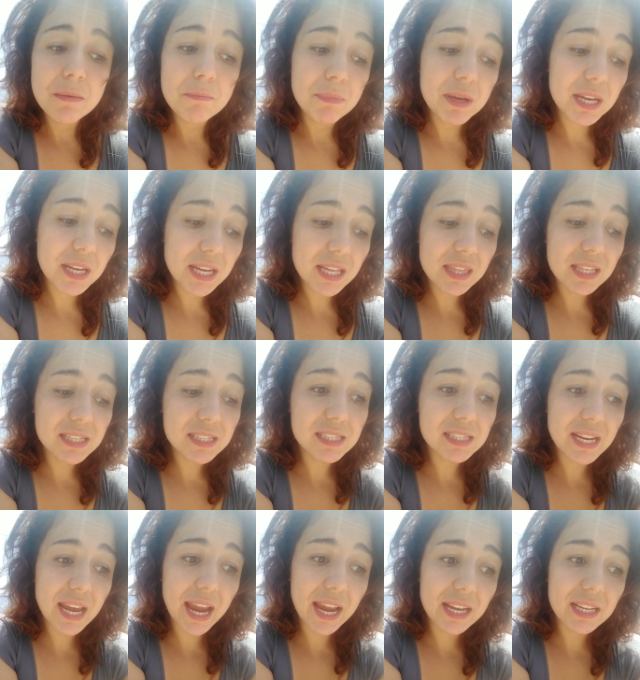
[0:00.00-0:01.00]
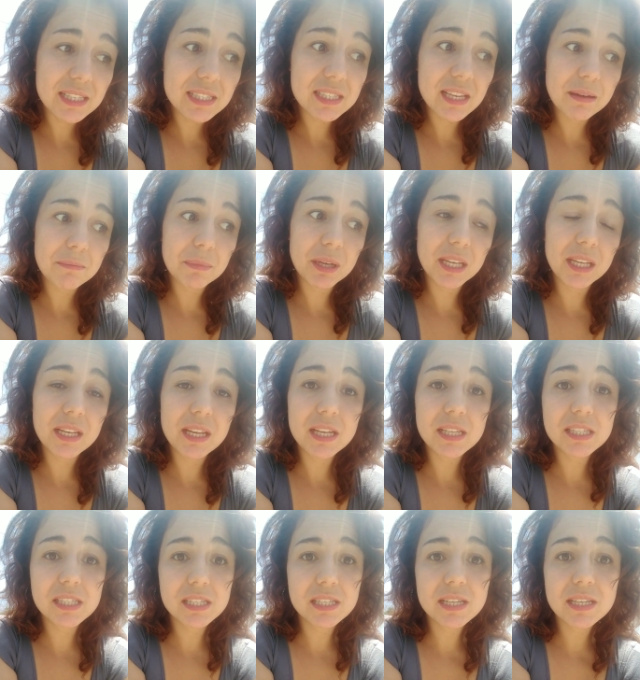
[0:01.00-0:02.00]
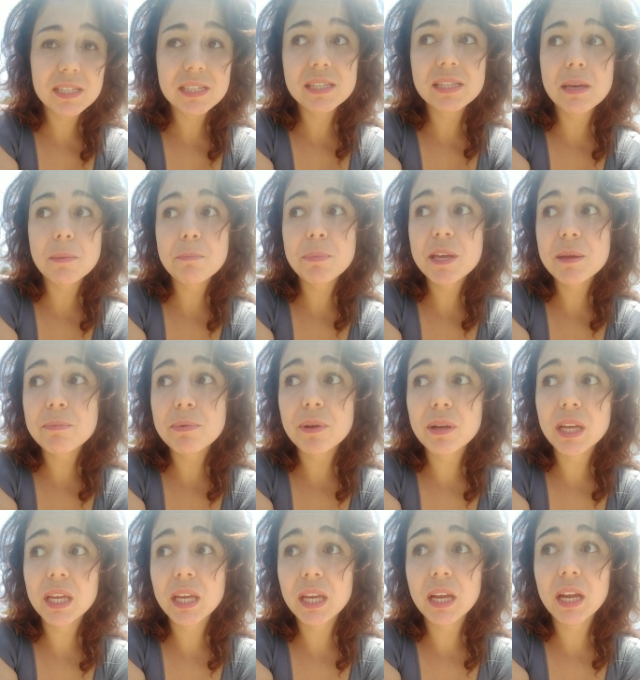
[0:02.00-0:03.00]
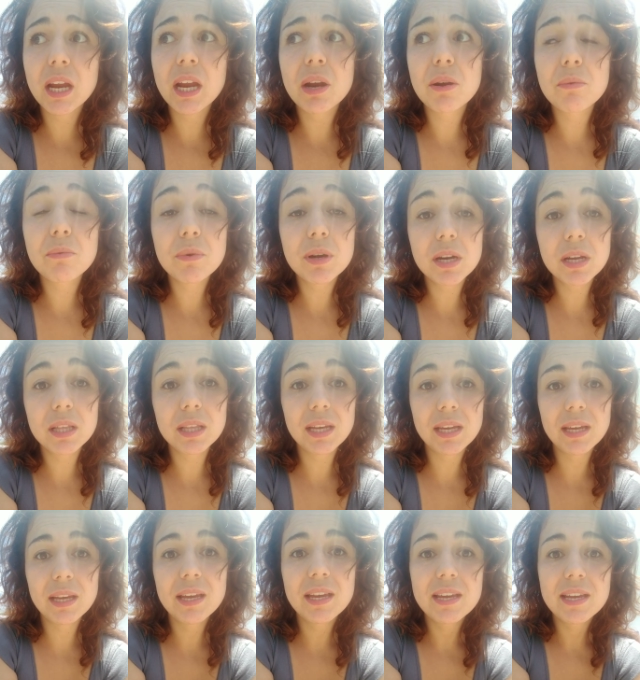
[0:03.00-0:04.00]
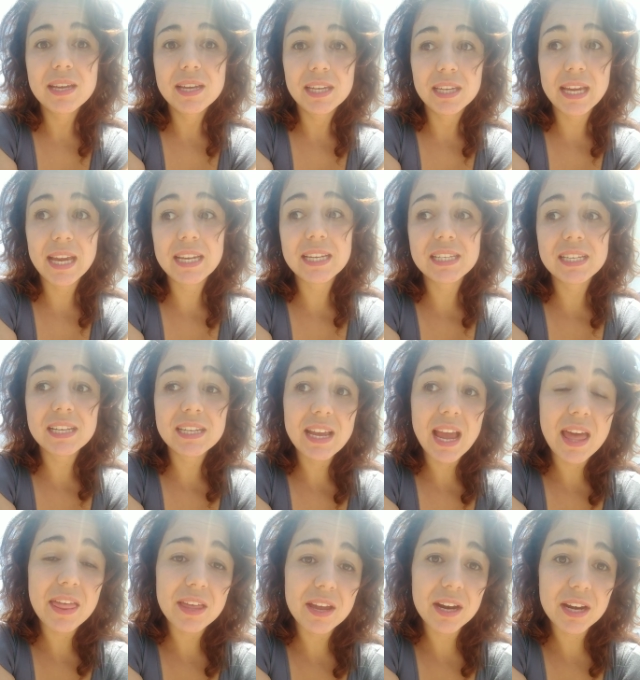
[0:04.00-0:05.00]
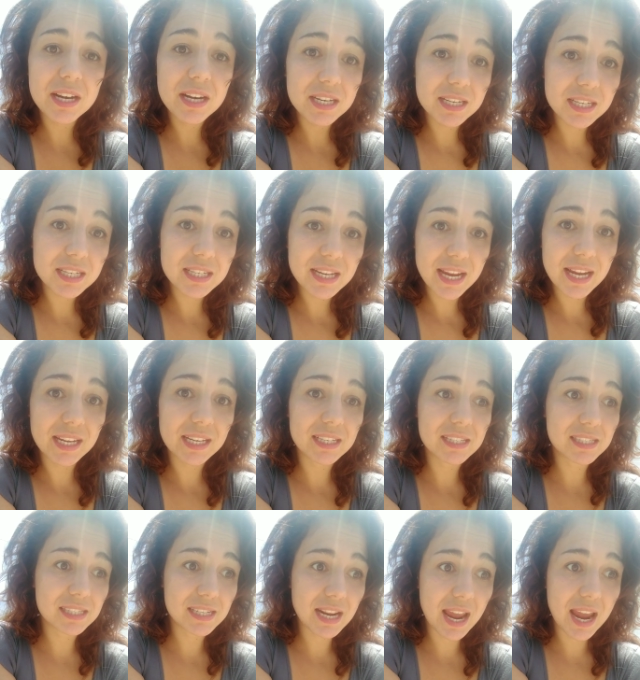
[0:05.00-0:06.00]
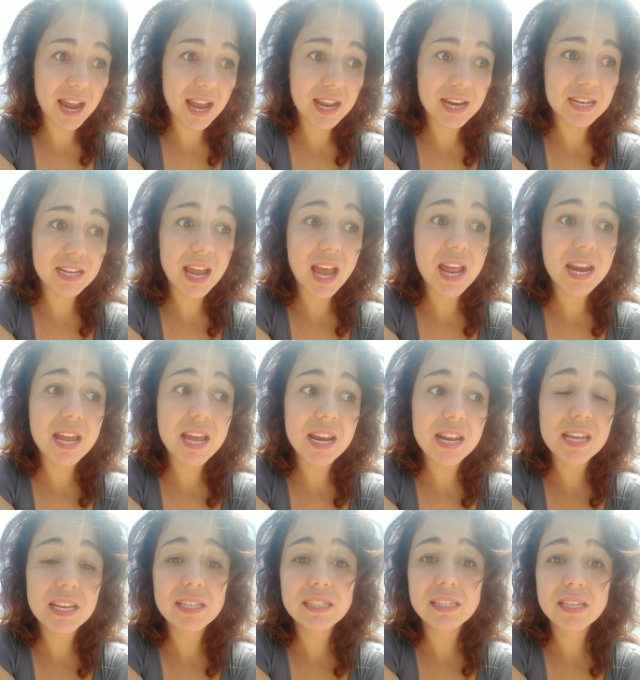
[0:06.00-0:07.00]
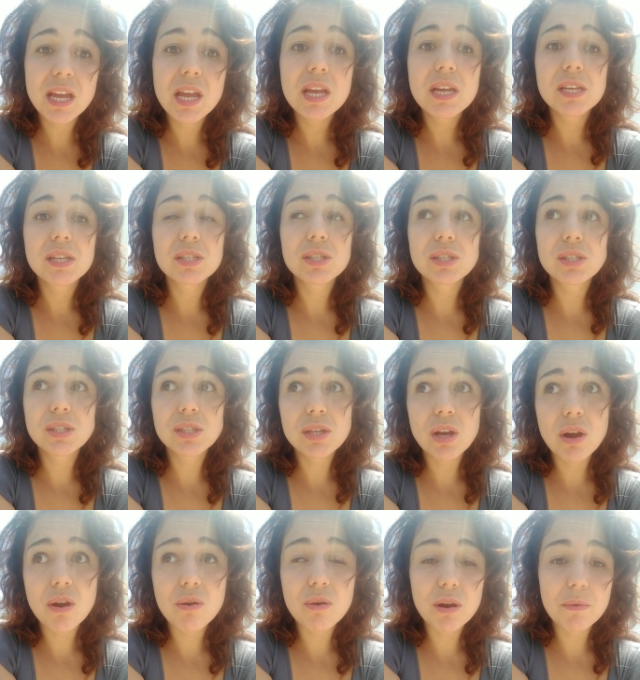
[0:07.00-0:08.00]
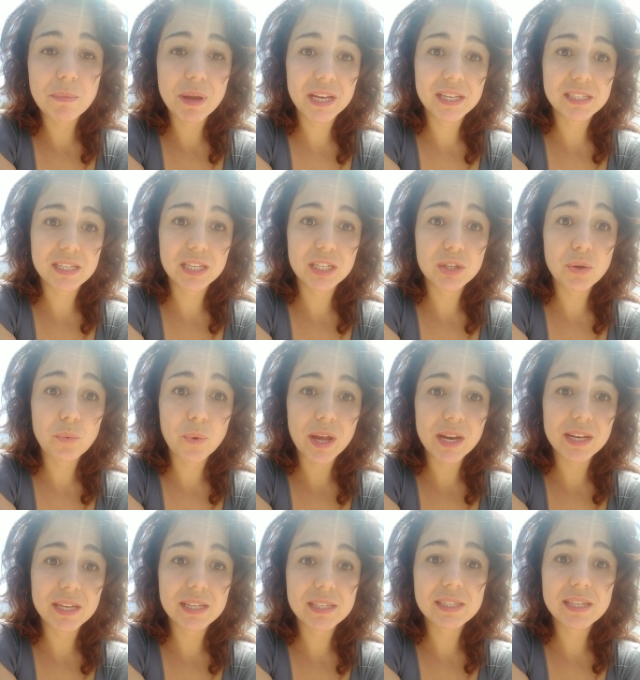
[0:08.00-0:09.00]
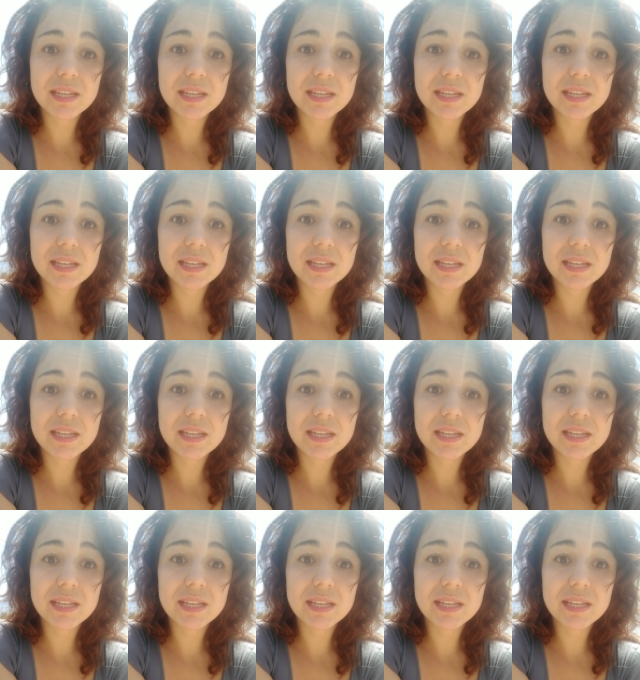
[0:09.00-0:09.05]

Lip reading: Being in the States, I mean, it's just the people here really get together to take a stand, and it is so amazing to witness.